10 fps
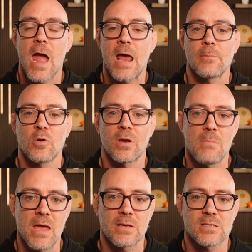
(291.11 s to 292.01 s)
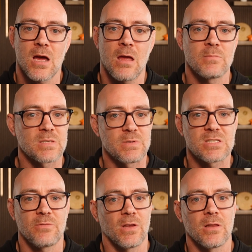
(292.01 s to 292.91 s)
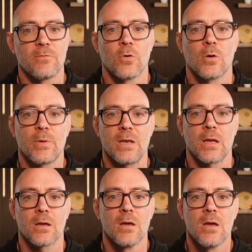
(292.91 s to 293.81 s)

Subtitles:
and I'm going to make a time specifically for reading,